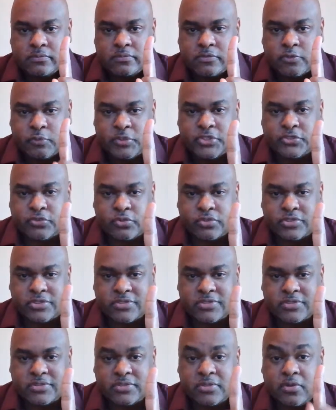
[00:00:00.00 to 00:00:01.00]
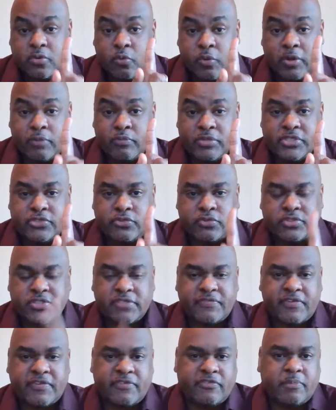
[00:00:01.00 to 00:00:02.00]
resource, one resource
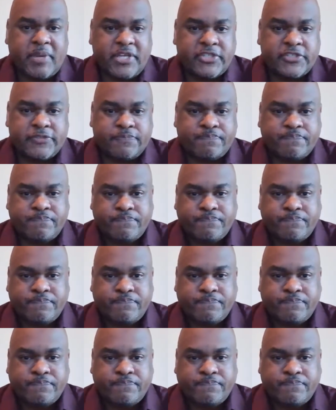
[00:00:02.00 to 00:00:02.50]
of information.